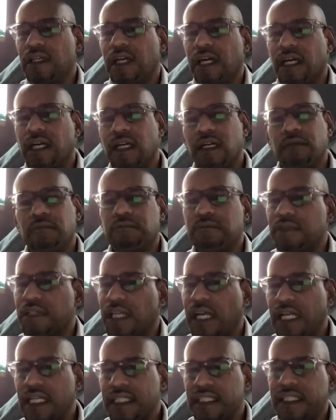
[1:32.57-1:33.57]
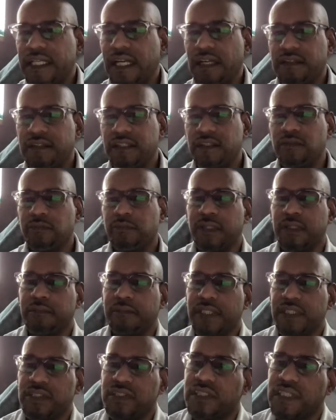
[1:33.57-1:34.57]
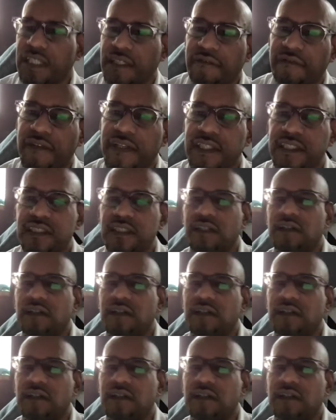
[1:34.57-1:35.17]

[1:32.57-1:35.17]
I doubt there will be much defense